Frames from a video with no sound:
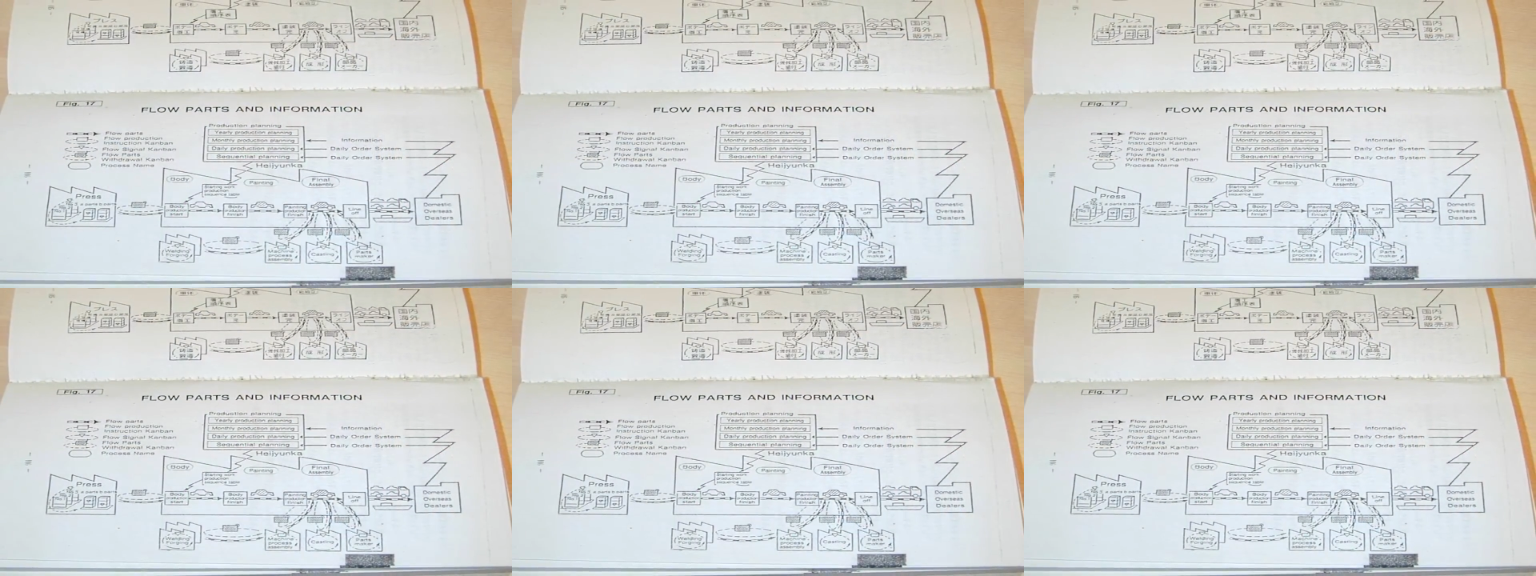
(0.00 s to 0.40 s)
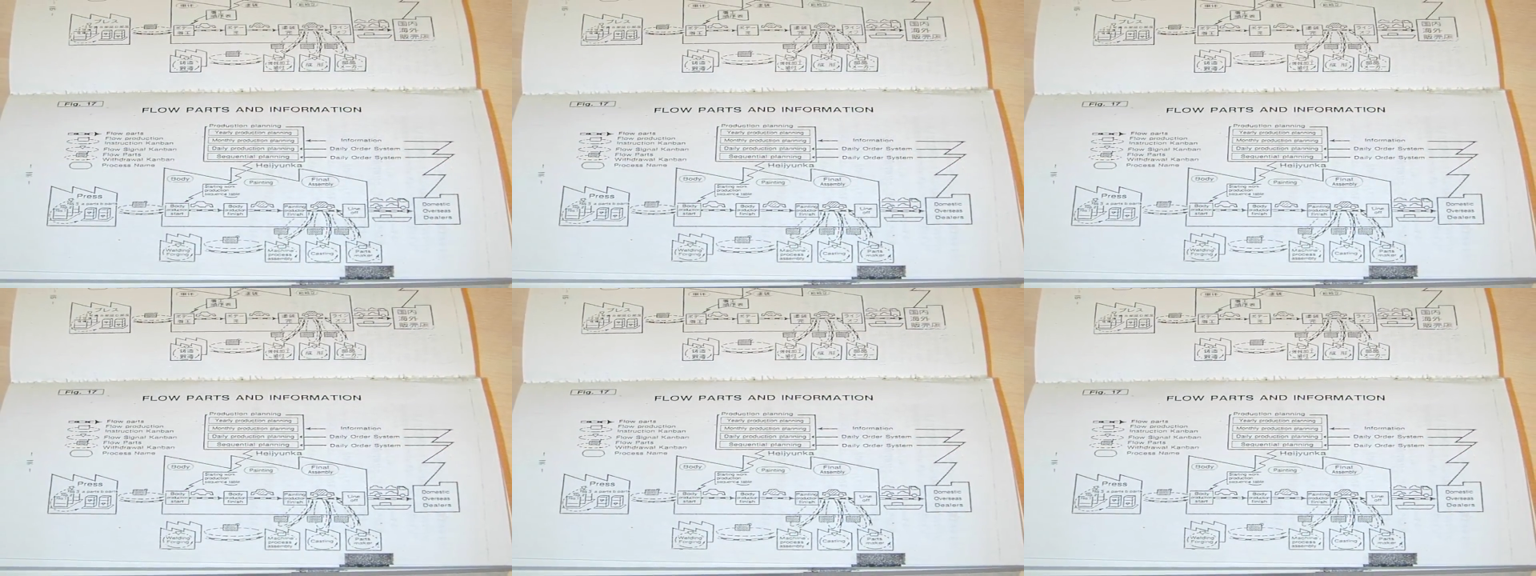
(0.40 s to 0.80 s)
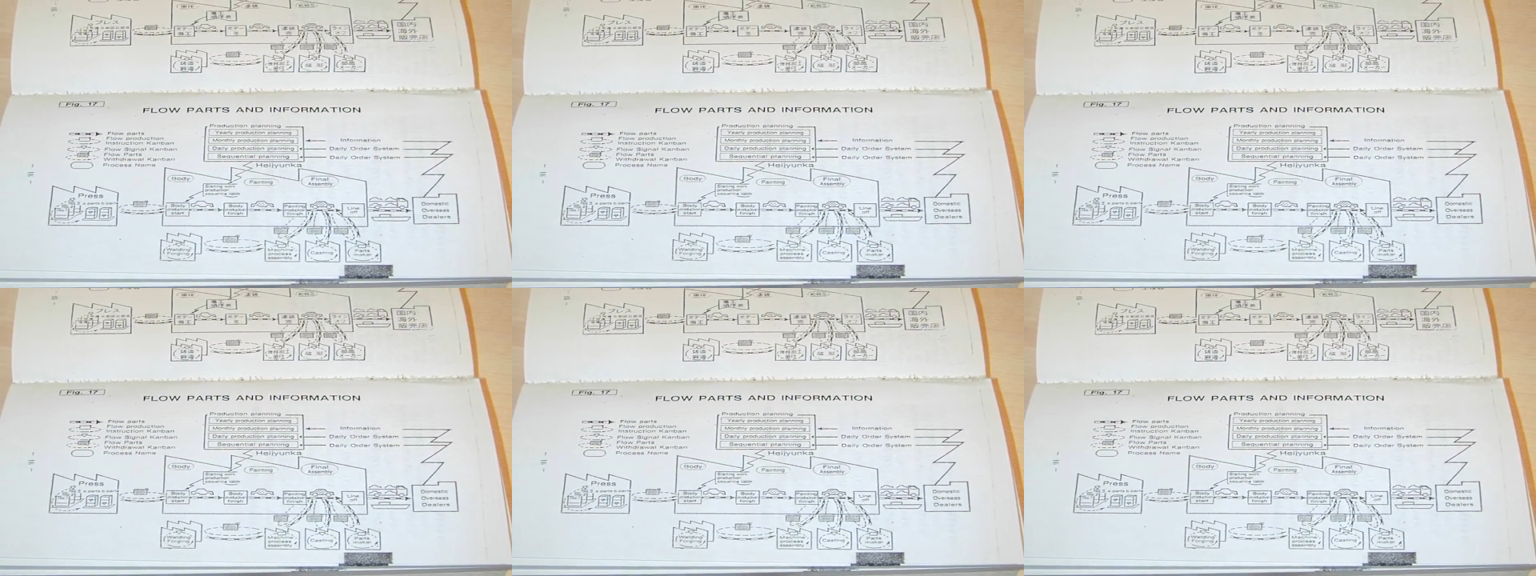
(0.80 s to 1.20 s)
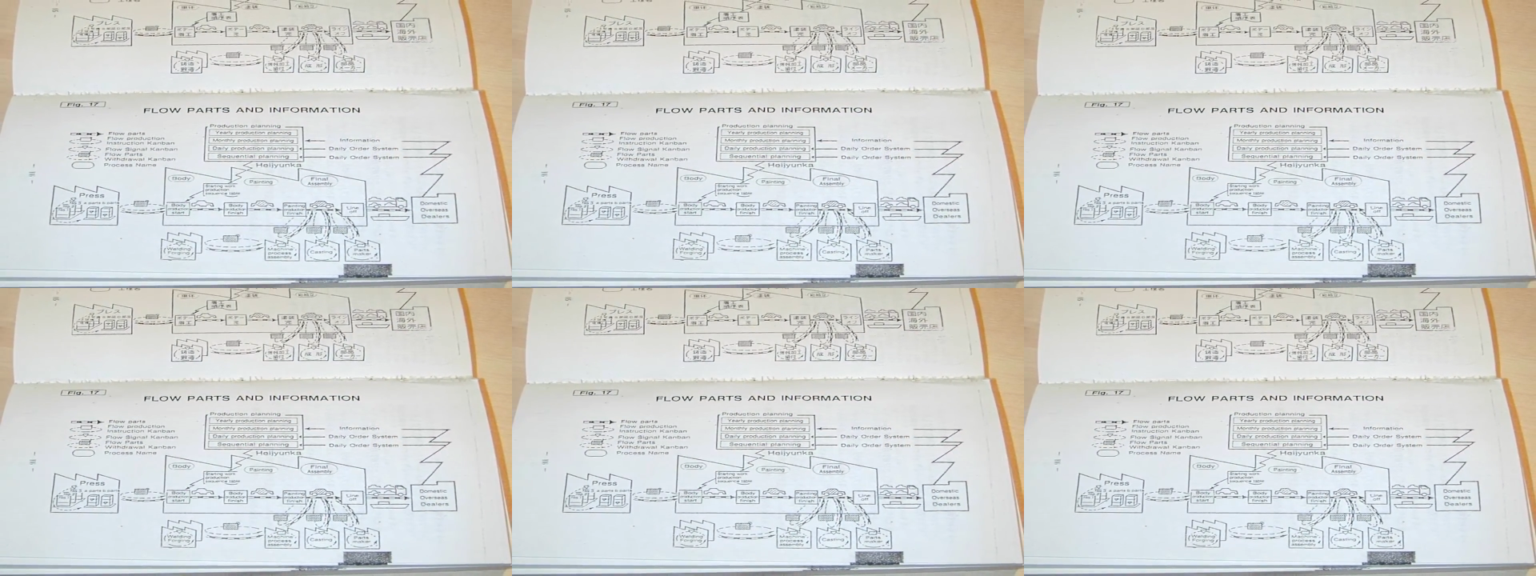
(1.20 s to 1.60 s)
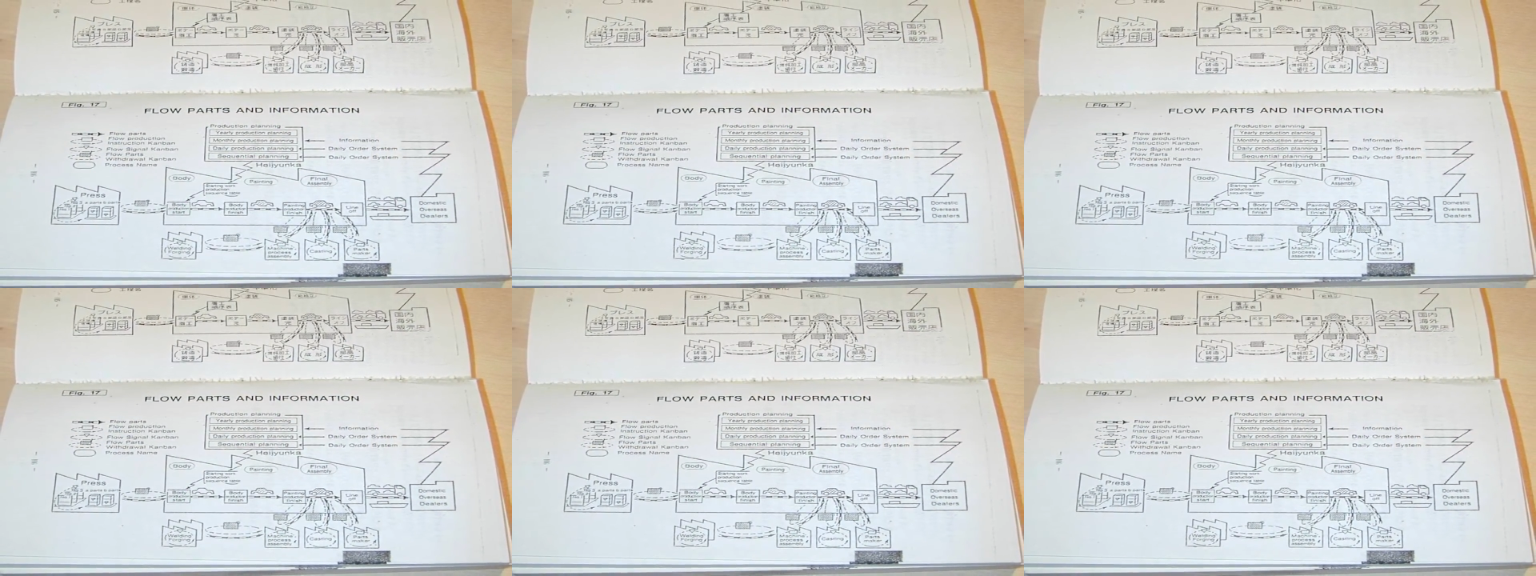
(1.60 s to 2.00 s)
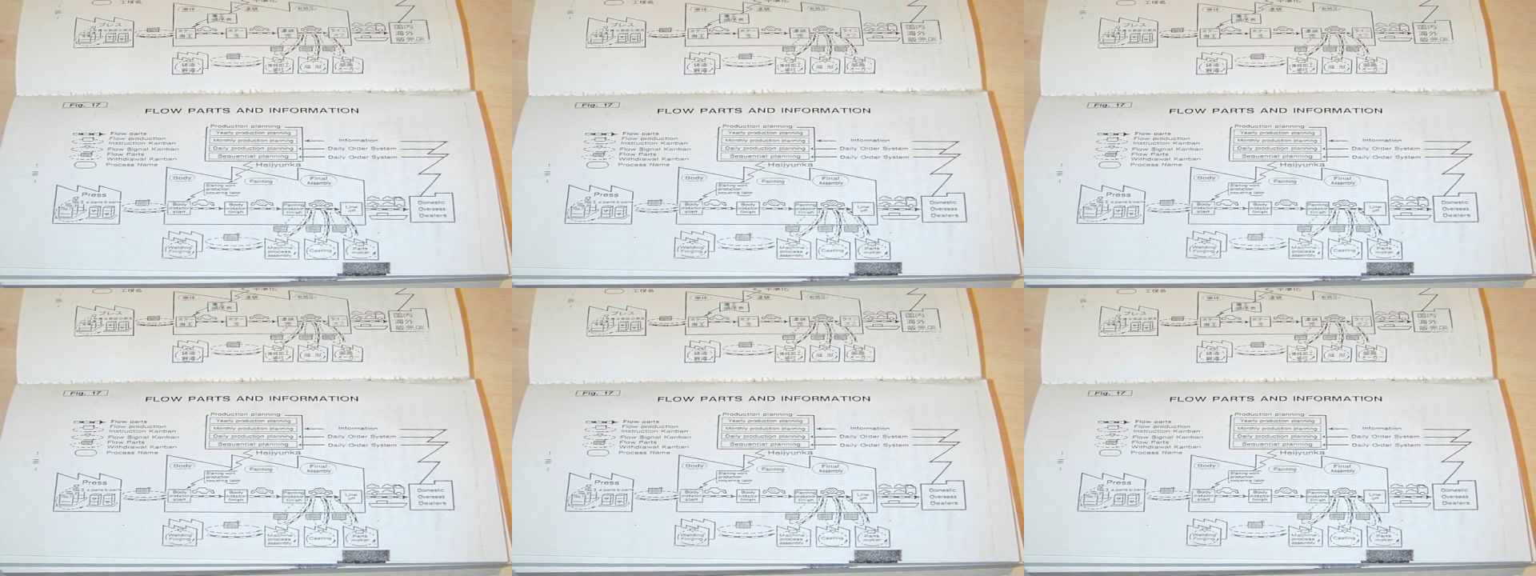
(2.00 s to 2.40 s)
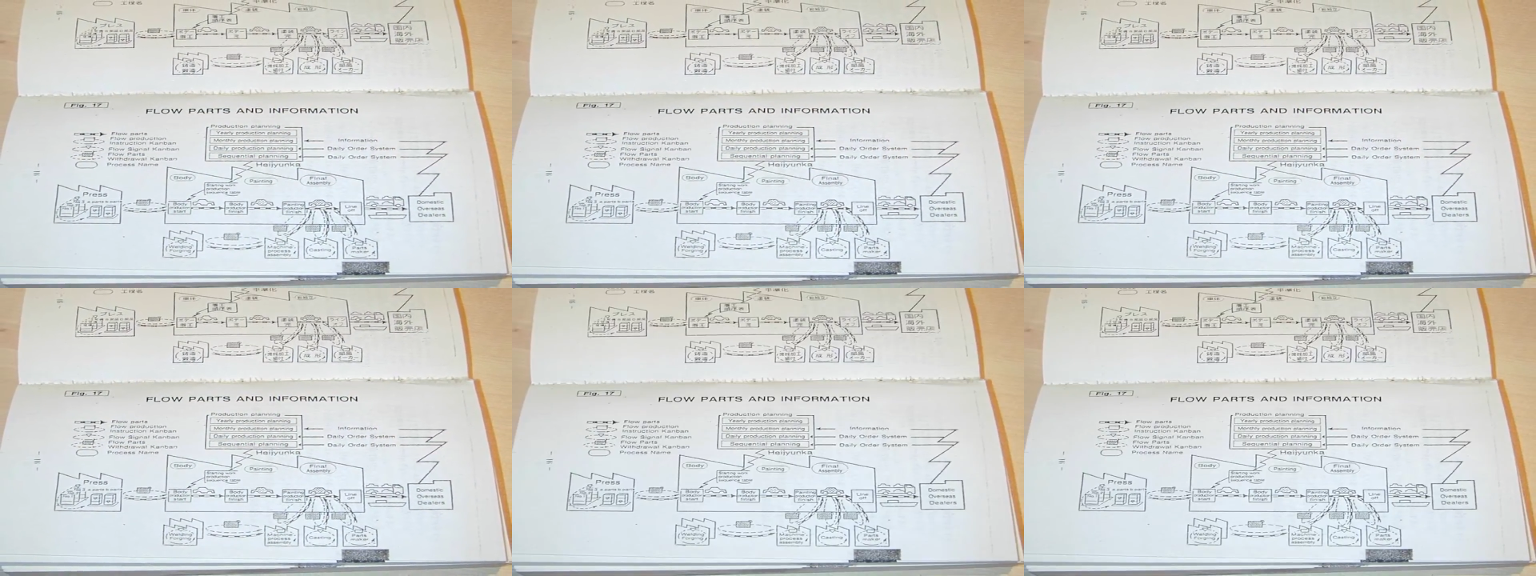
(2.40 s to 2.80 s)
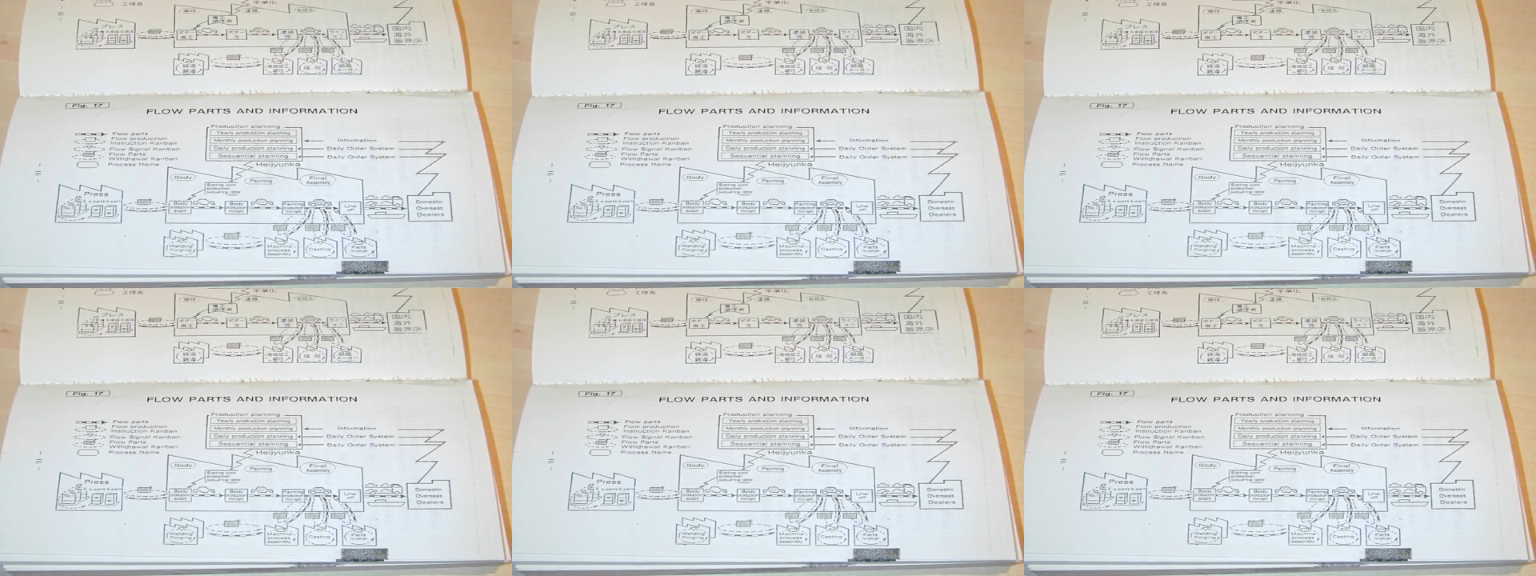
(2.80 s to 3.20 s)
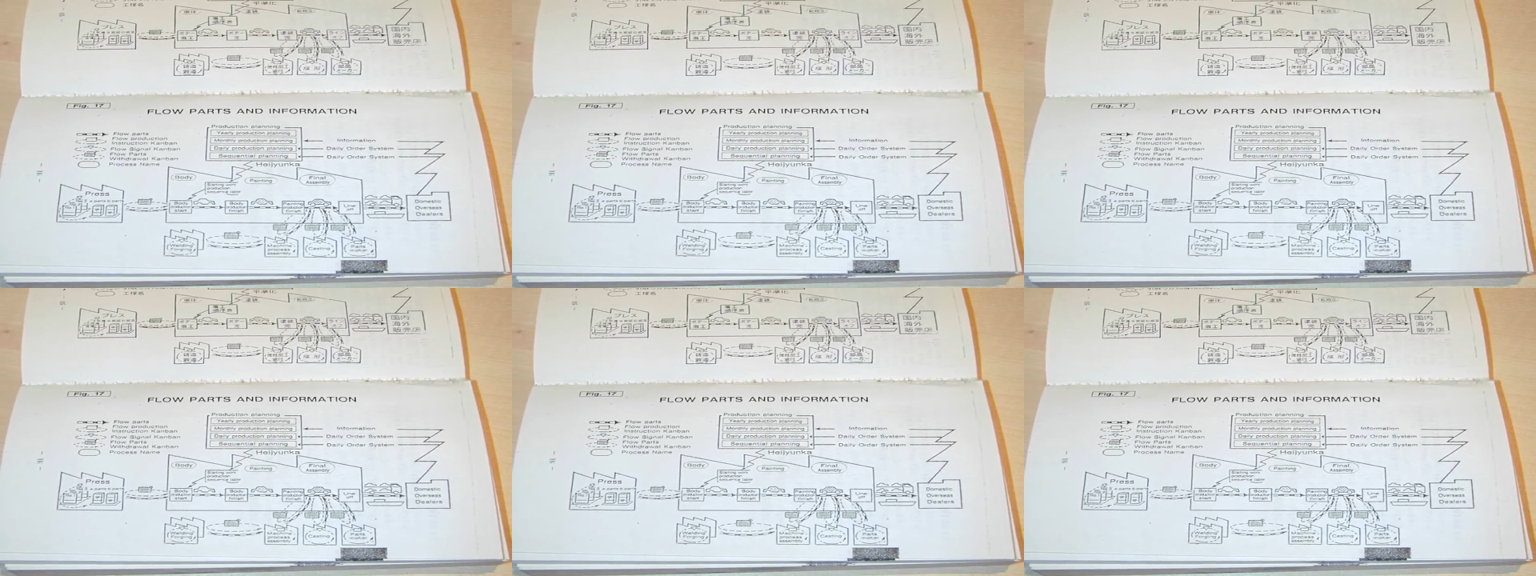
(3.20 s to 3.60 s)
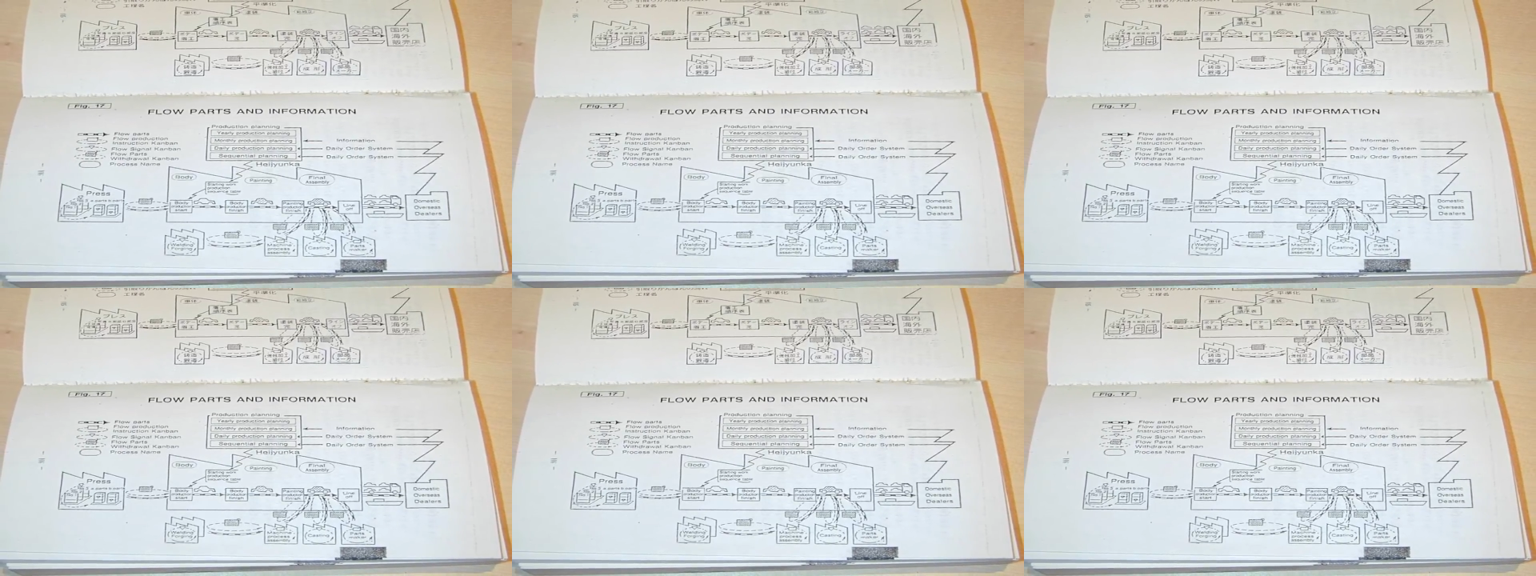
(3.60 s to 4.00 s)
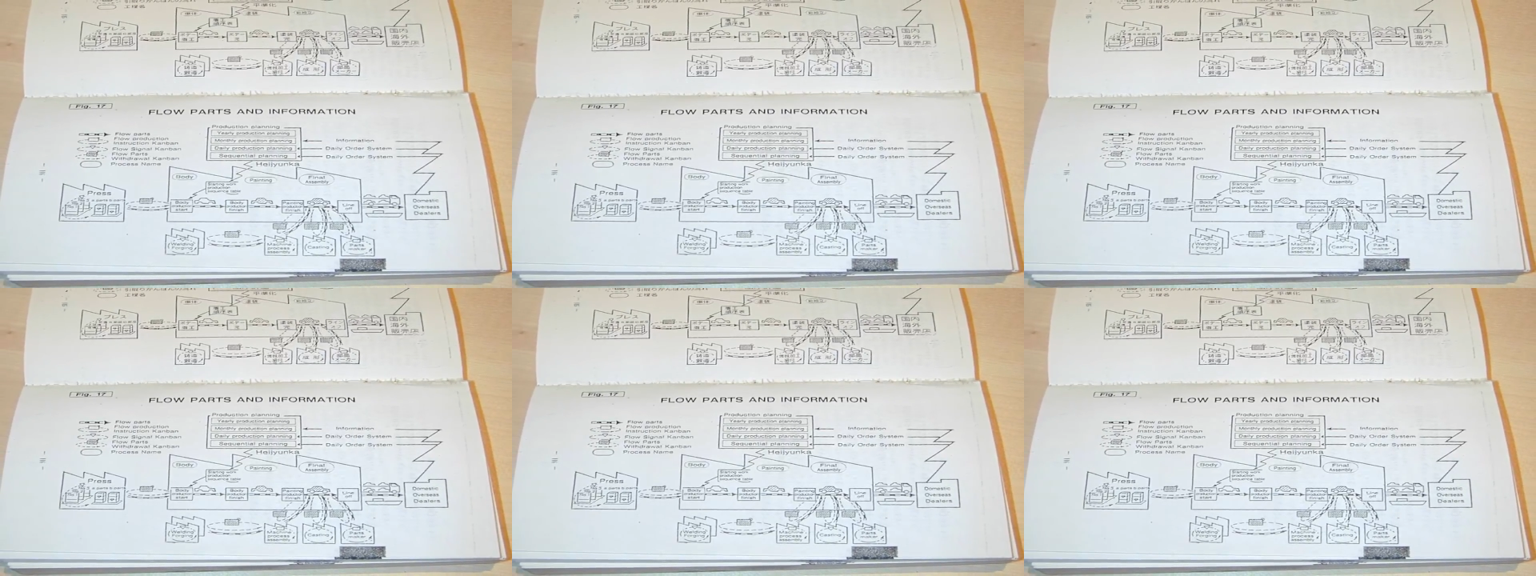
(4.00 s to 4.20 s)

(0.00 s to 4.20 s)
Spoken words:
No face is visible, so there are no lips to read.